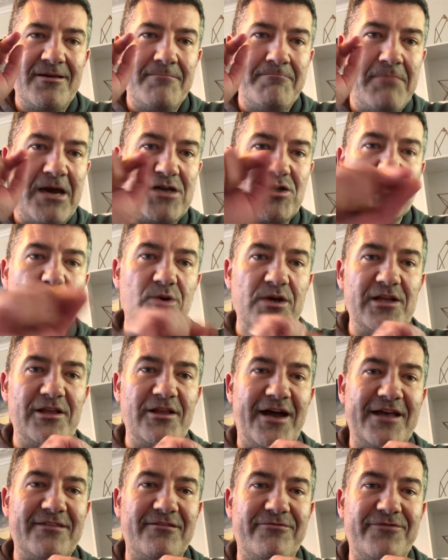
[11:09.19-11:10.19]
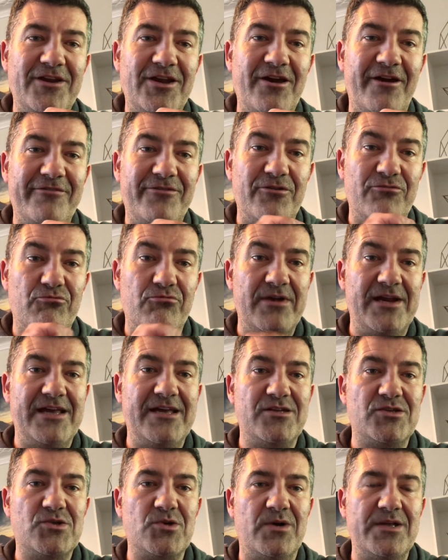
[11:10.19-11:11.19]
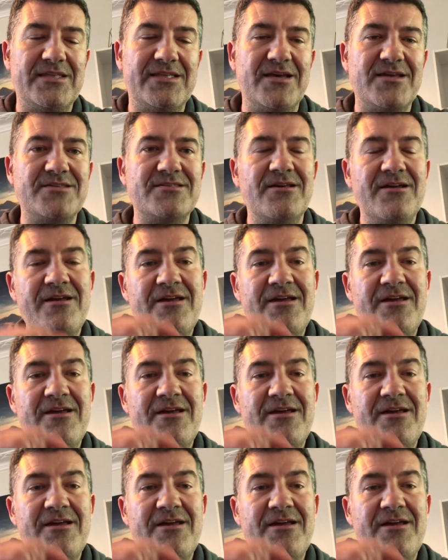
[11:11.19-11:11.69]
Make sure you like the video if you've really enjoyed this.